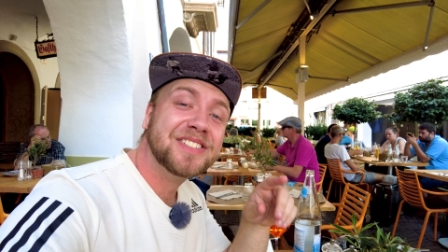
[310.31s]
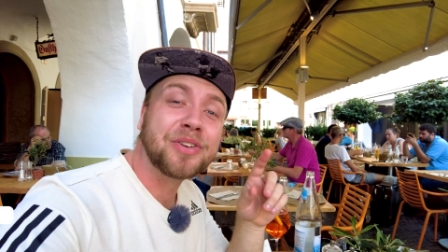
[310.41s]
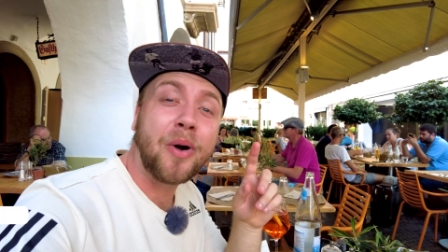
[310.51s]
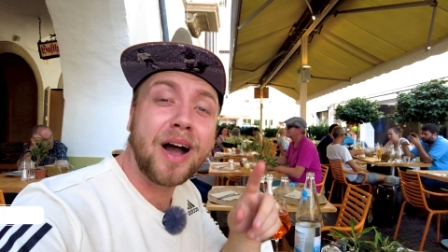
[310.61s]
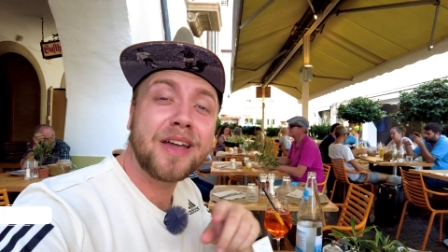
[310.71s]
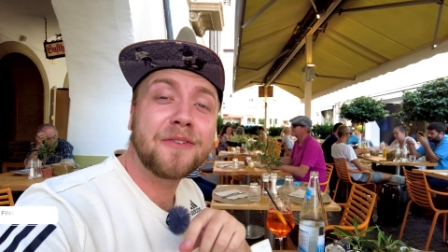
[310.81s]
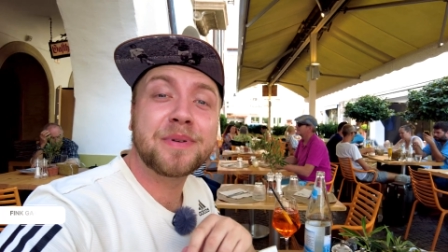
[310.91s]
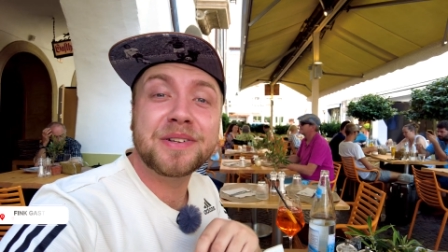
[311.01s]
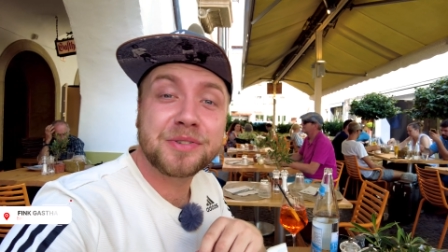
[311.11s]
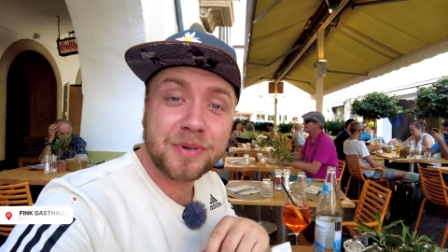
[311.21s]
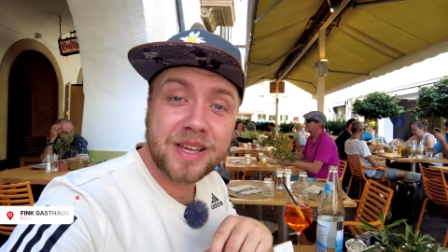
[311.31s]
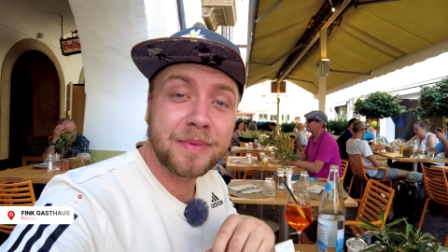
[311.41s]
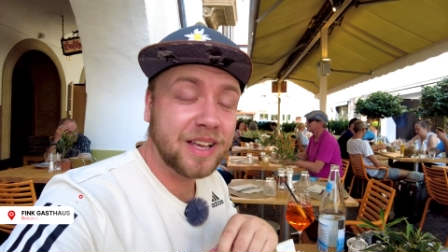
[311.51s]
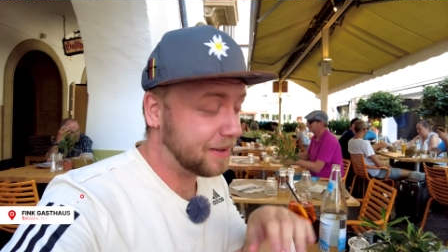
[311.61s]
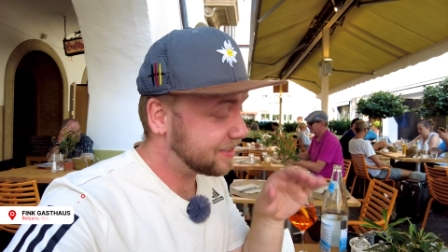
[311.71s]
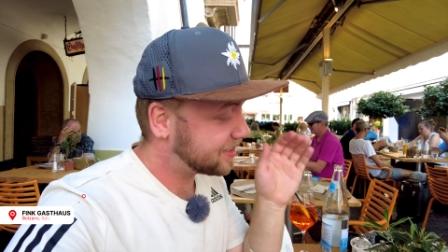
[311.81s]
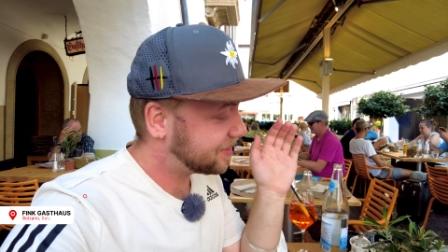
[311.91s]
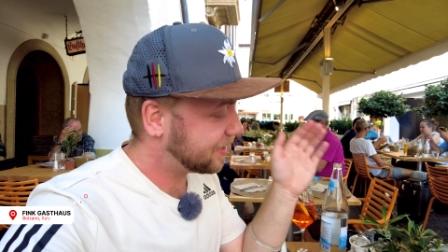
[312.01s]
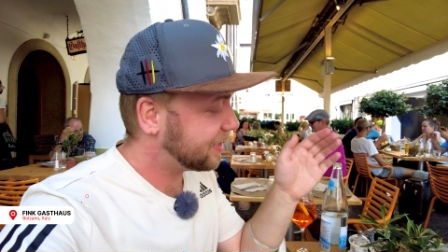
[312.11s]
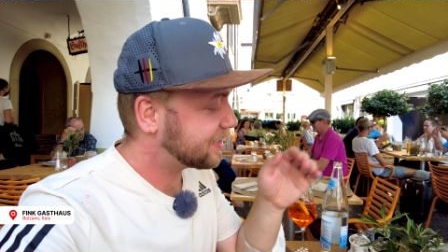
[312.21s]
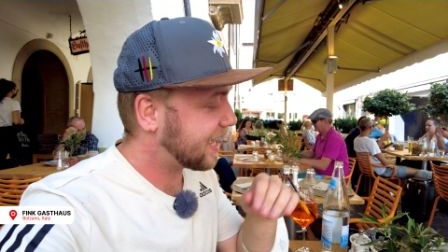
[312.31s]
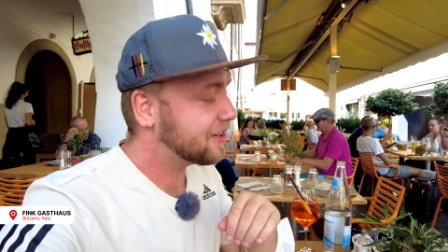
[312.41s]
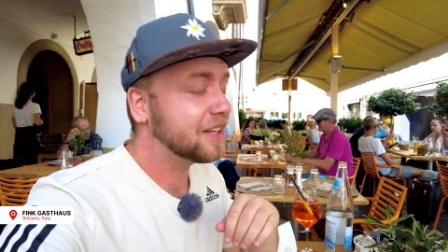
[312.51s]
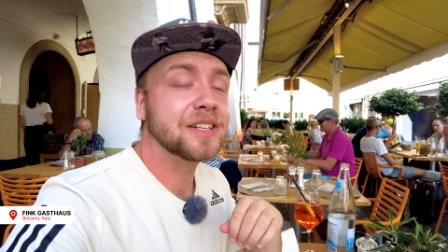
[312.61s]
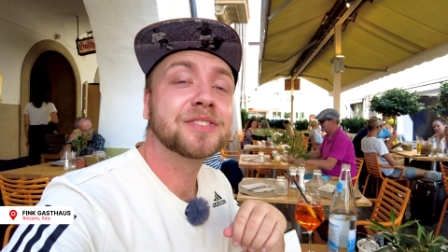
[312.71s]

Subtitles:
So I have been dreaming about sitting down at a